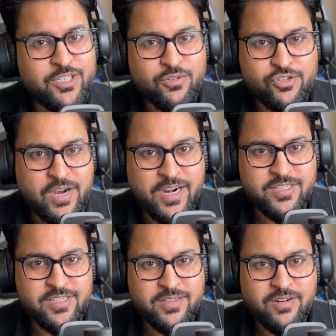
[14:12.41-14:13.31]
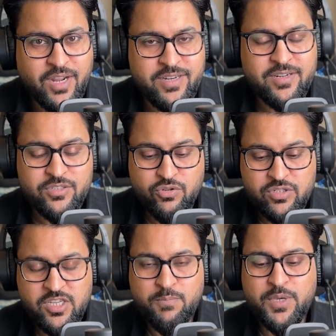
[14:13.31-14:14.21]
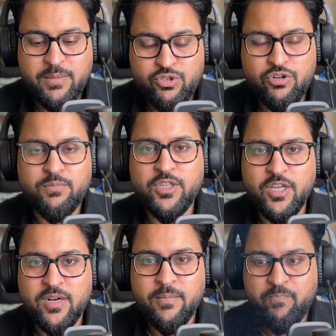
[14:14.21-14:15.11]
your strategy, right? So CPM should be there.